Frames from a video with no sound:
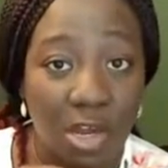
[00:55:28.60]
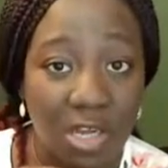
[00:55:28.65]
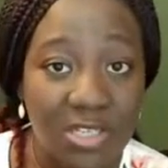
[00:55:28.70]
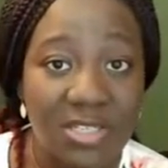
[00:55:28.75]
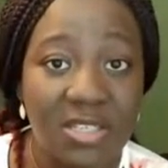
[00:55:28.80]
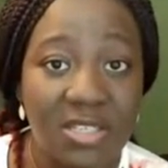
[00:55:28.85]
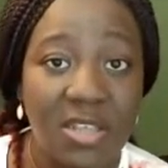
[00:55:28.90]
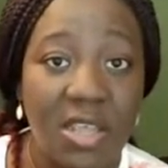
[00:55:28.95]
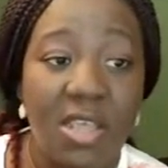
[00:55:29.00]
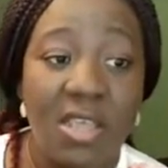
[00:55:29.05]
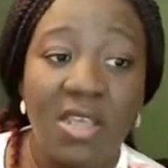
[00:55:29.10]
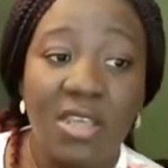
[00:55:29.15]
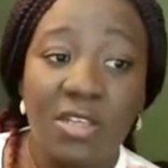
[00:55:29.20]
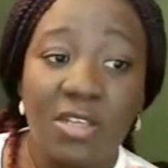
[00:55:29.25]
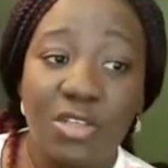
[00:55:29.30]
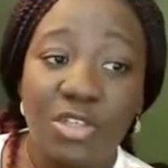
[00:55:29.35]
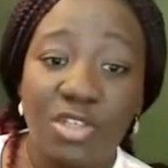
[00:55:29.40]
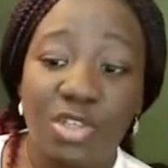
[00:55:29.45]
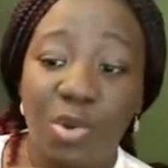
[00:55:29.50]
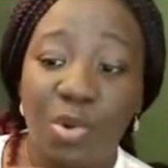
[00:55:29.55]
us.
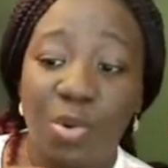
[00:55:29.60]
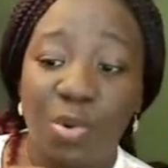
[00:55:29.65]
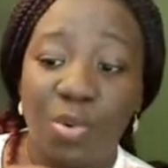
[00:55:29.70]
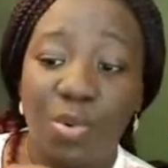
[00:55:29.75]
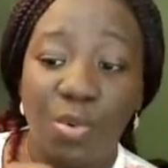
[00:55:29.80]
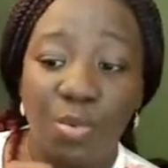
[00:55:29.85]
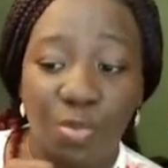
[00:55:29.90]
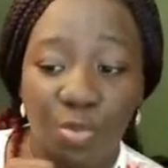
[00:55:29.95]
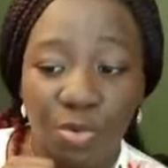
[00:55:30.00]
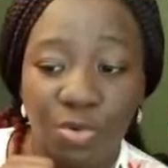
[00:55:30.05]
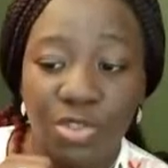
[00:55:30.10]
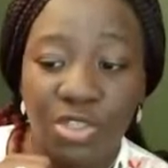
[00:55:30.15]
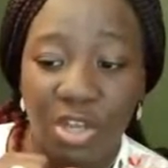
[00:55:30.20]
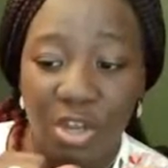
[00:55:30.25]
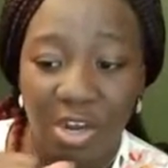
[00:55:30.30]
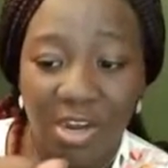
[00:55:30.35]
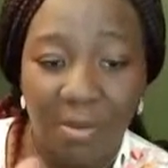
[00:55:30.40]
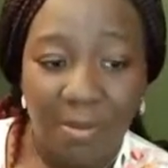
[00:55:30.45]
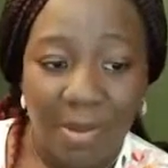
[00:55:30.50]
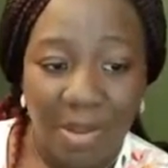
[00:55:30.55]
So we'll
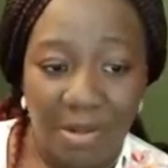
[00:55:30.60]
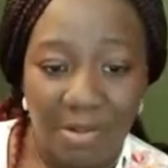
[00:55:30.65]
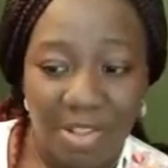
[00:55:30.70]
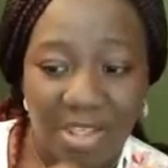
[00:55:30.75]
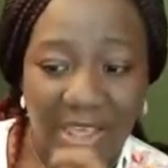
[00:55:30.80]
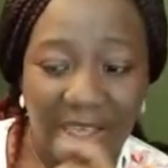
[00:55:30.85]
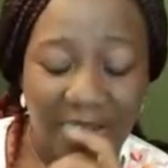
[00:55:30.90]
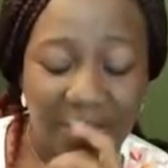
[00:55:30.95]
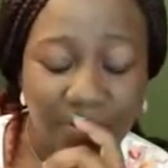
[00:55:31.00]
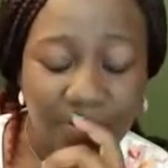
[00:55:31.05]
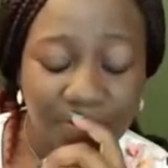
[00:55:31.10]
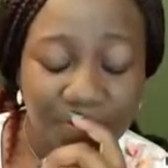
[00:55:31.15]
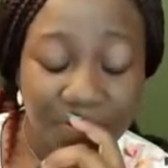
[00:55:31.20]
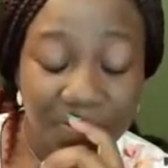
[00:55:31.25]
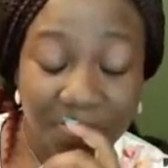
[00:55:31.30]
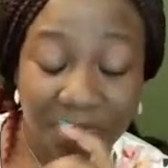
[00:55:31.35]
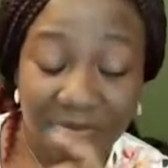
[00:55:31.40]
talk about that.